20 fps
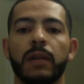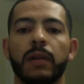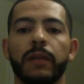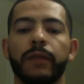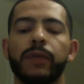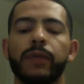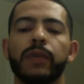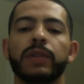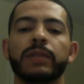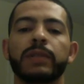
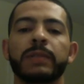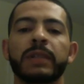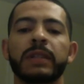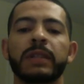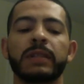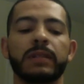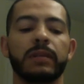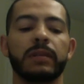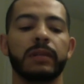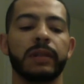For some
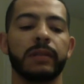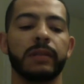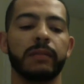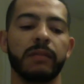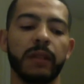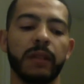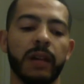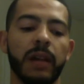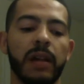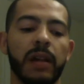history,
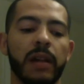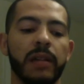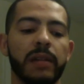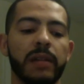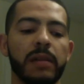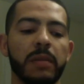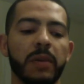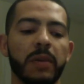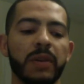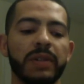
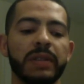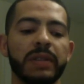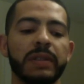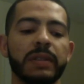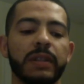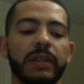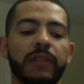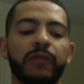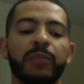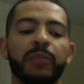the
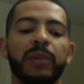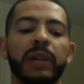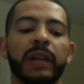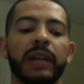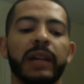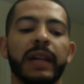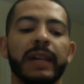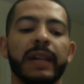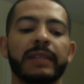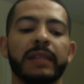emergence of
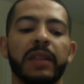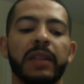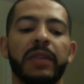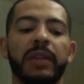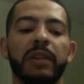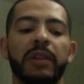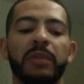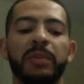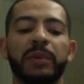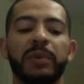play as a
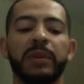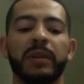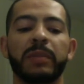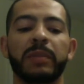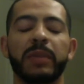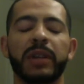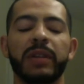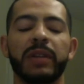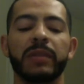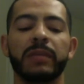therapeutic
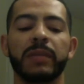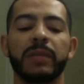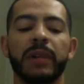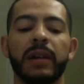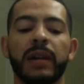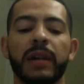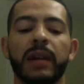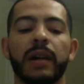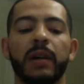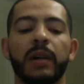medium
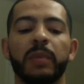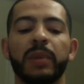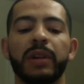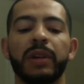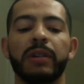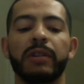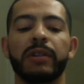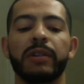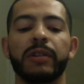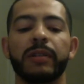
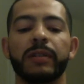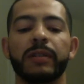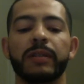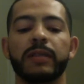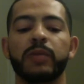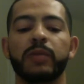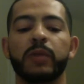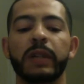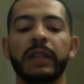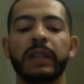appeared during the
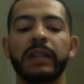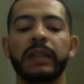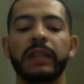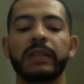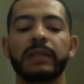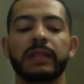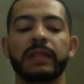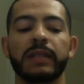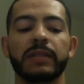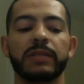20th
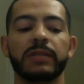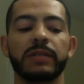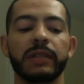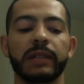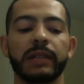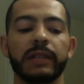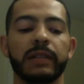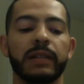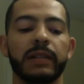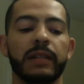century.
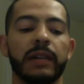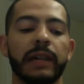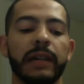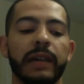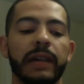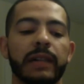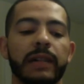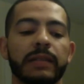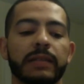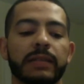
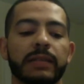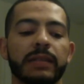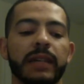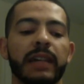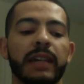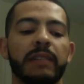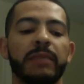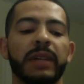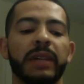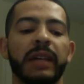Society
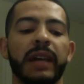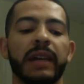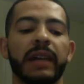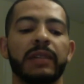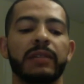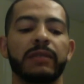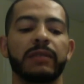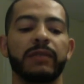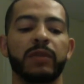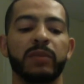began
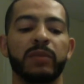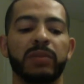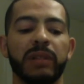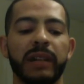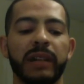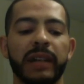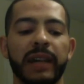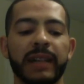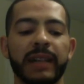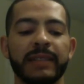to view
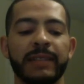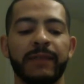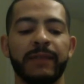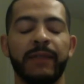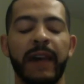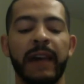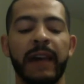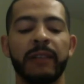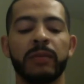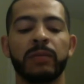play as a
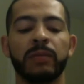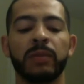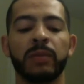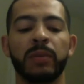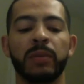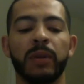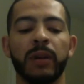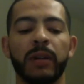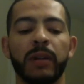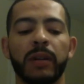valuable
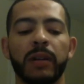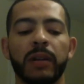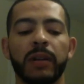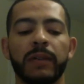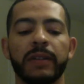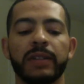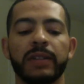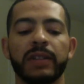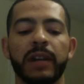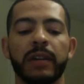part of the
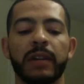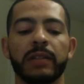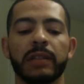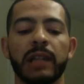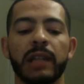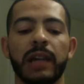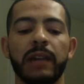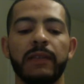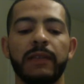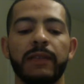child's
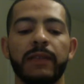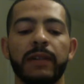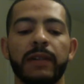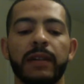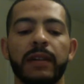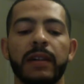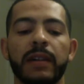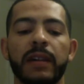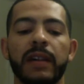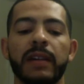life.
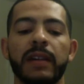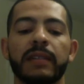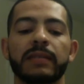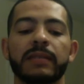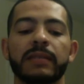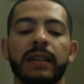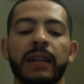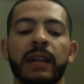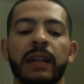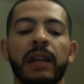
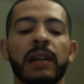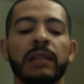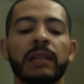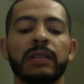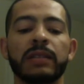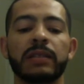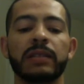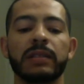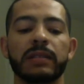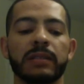
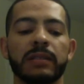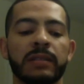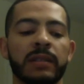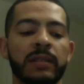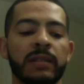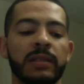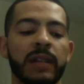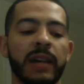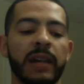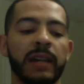Psychologists
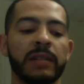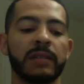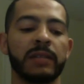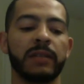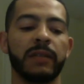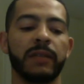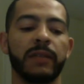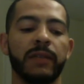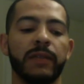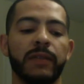such as
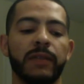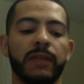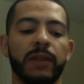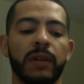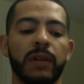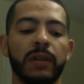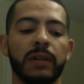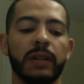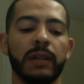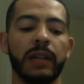
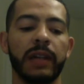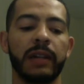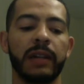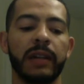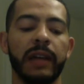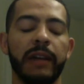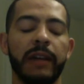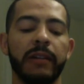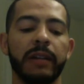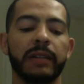Freud and
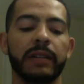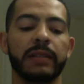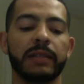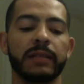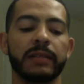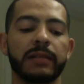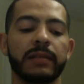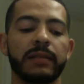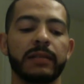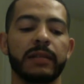Erikson